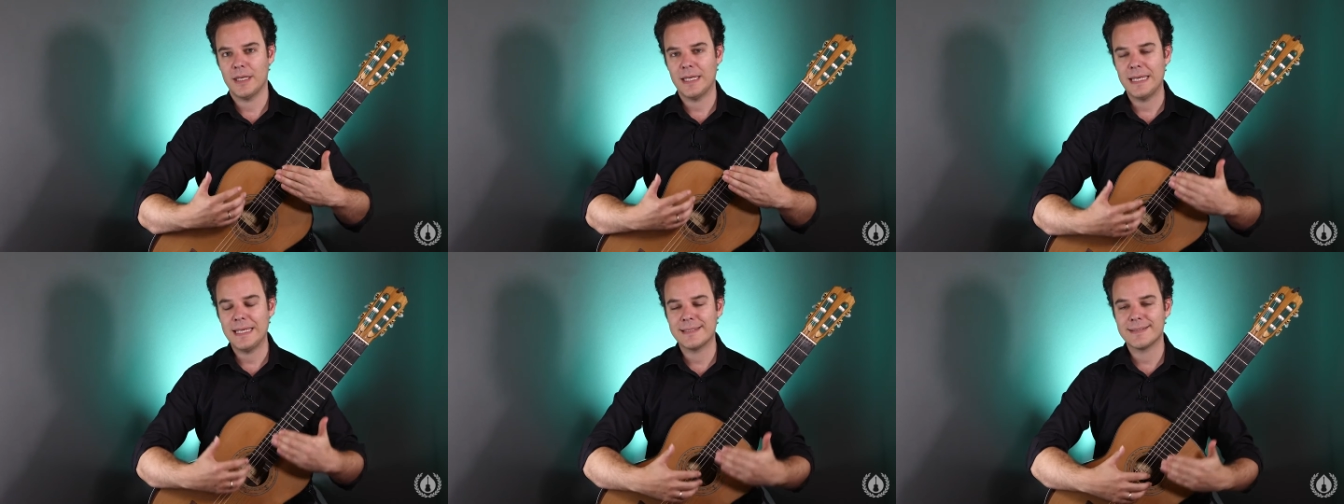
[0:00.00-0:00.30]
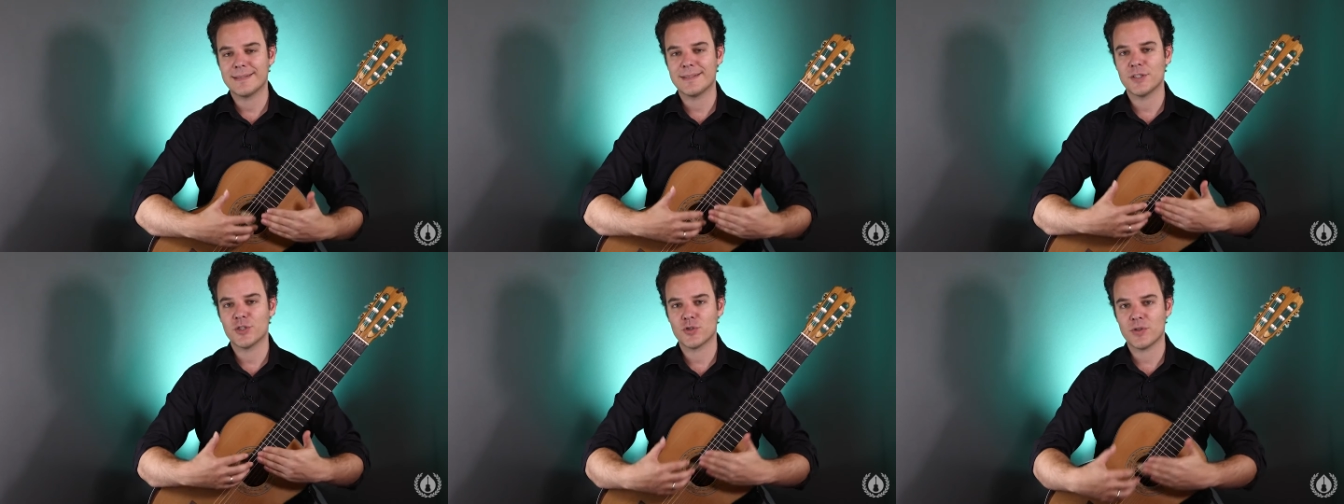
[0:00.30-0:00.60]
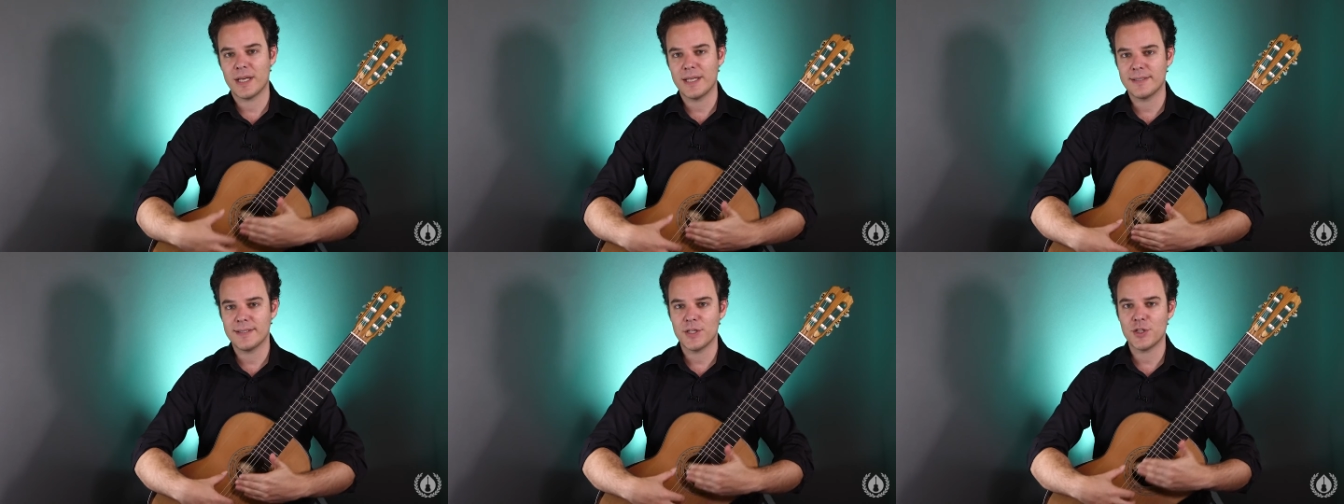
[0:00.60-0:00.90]
it's the
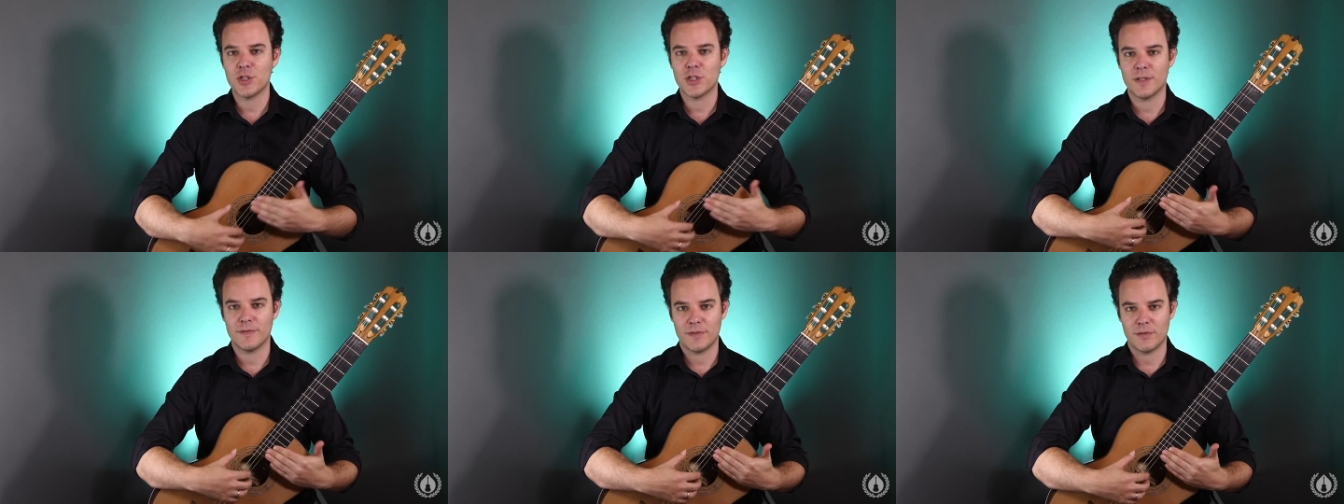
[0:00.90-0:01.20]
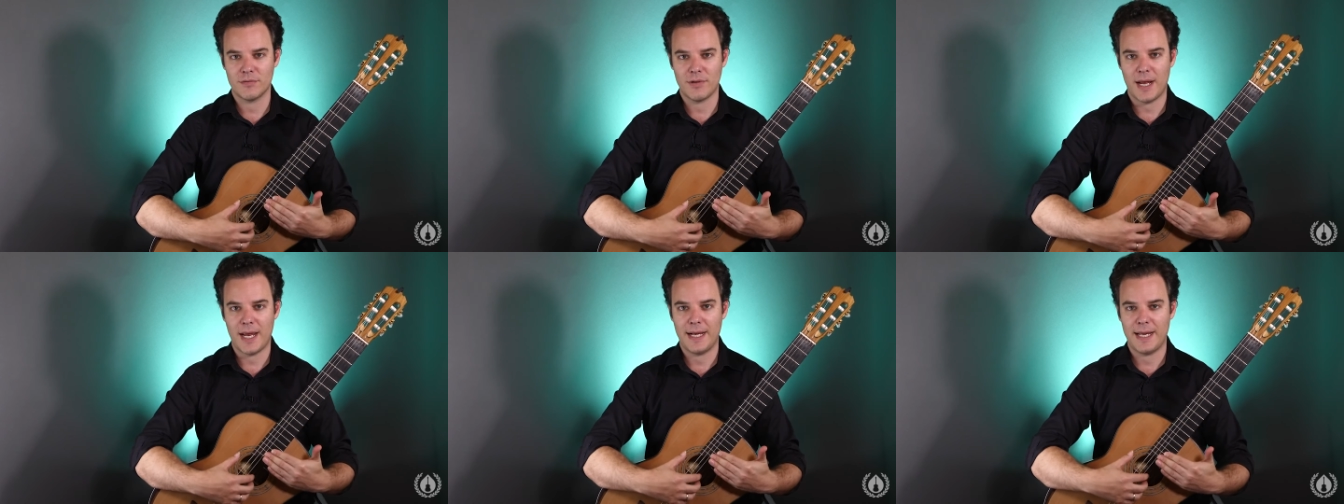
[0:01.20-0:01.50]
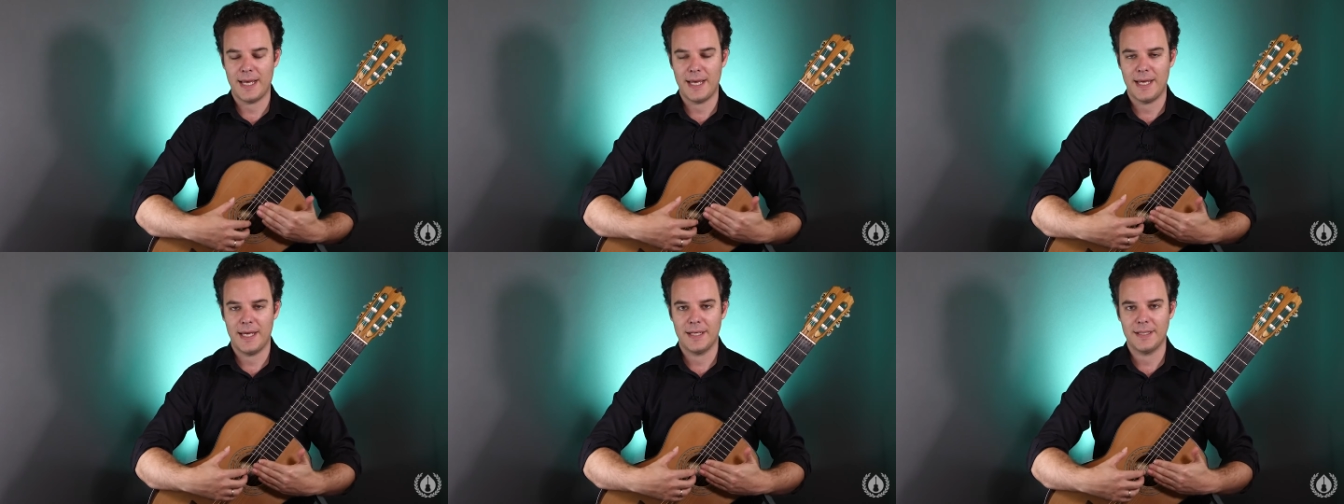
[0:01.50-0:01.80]
transition of the right
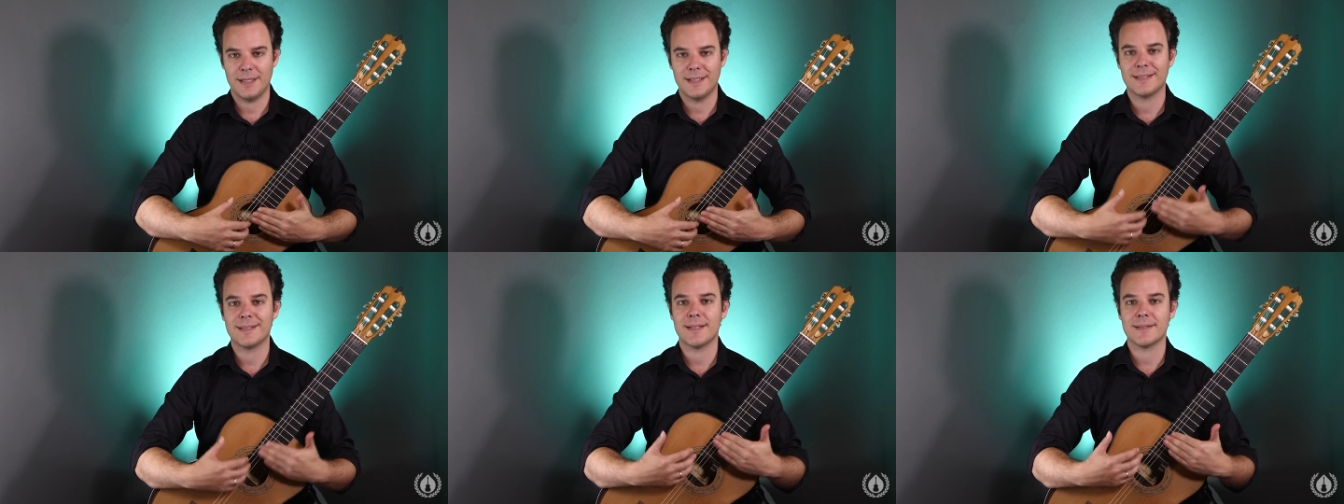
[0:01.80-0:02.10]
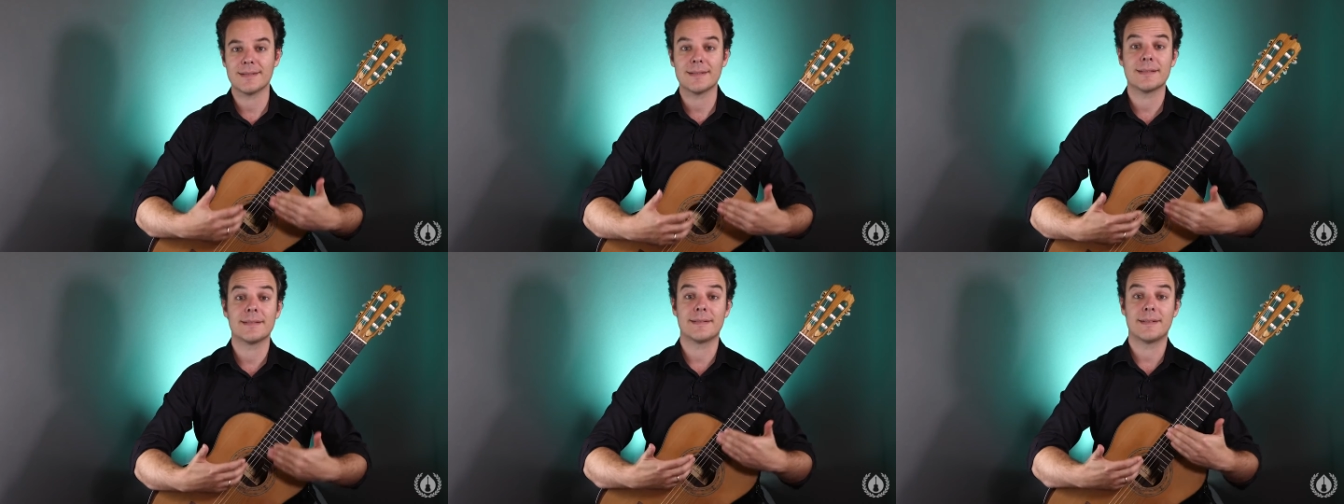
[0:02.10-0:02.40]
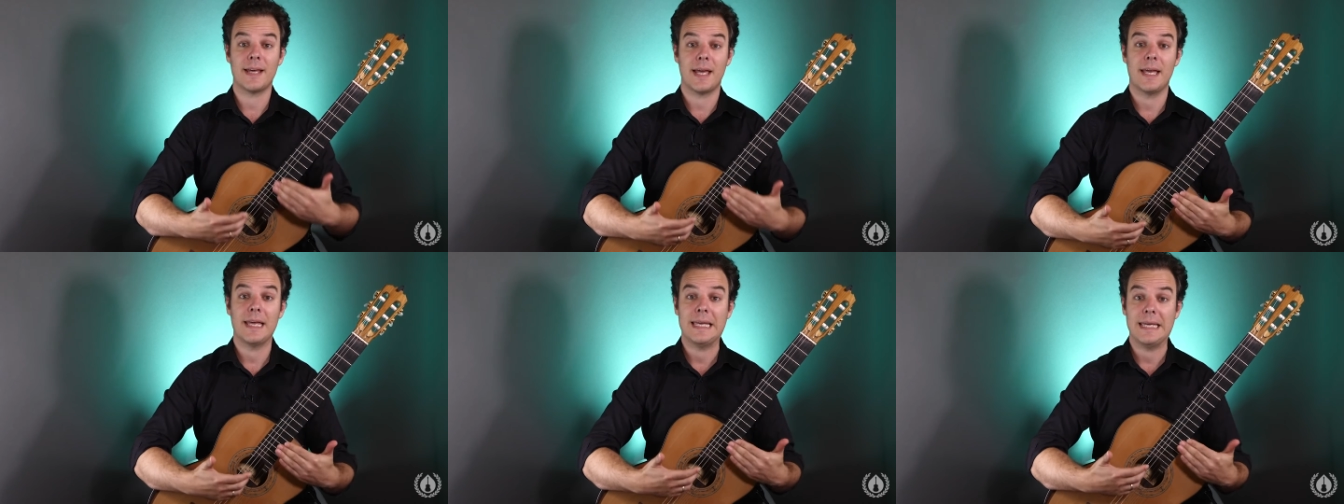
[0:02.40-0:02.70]
hand that doesn't
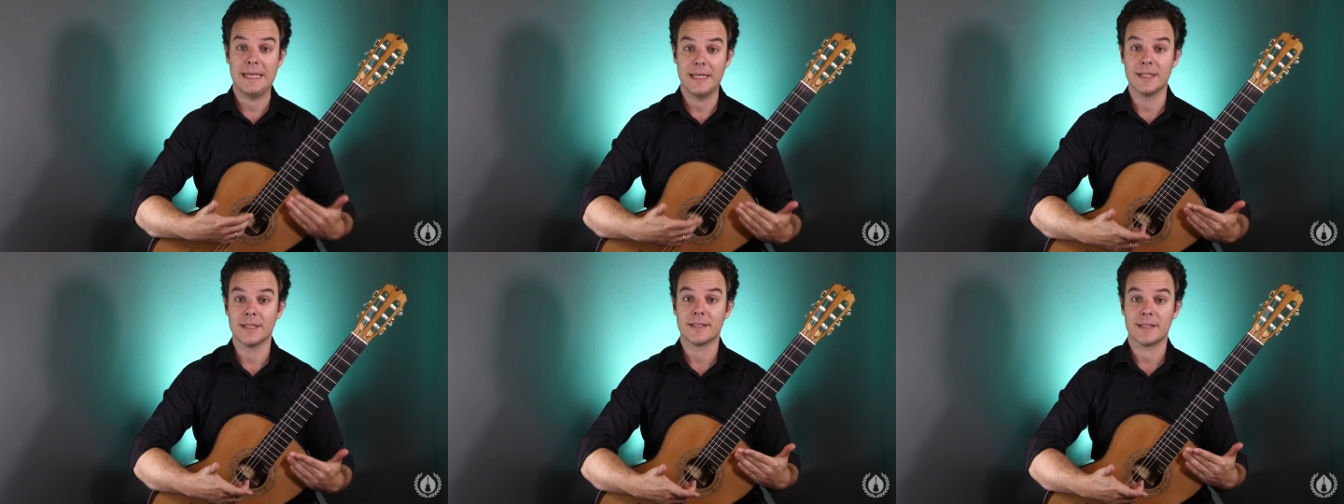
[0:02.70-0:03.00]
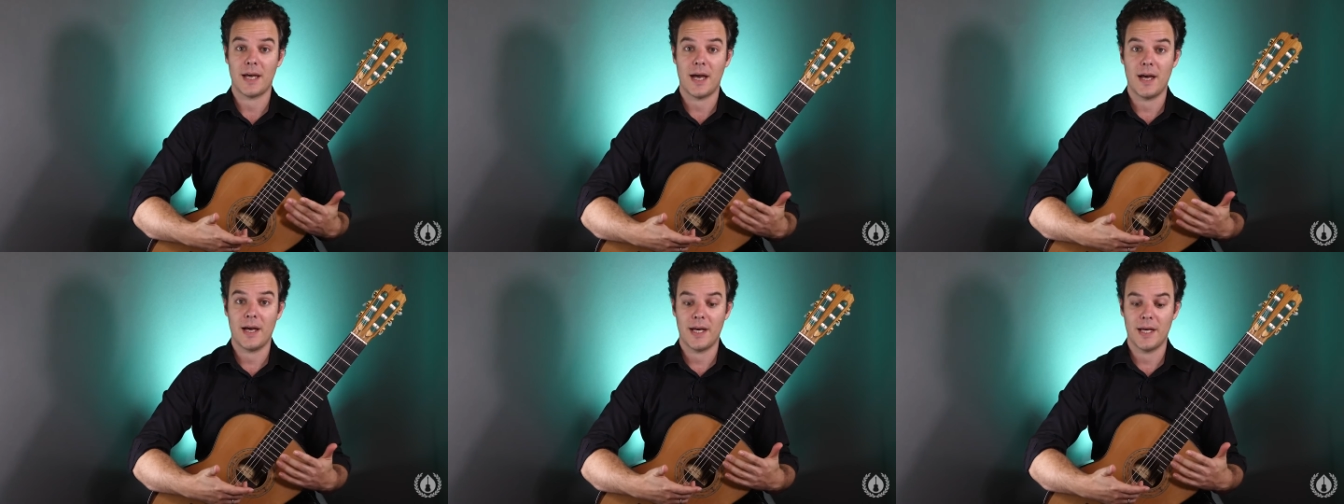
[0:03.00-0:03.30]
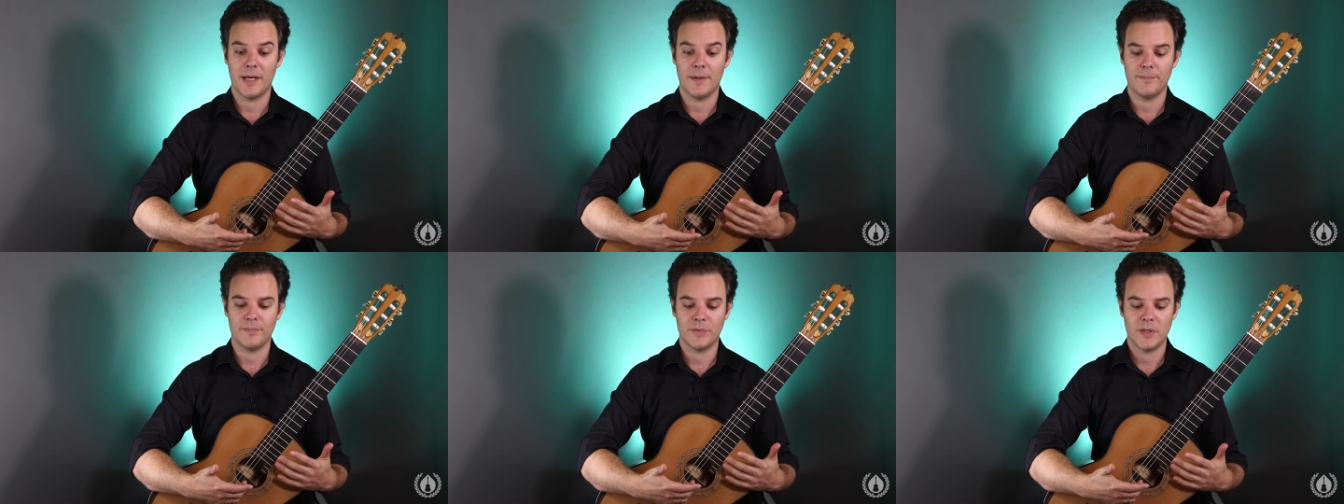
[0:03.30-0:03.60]
stay in
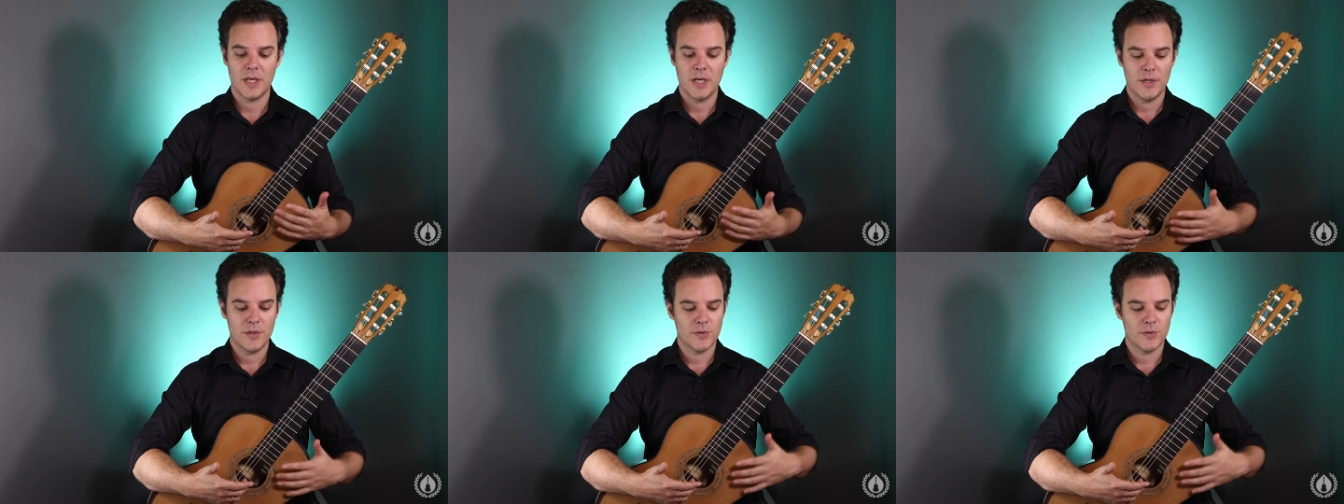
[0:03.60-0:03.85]
time.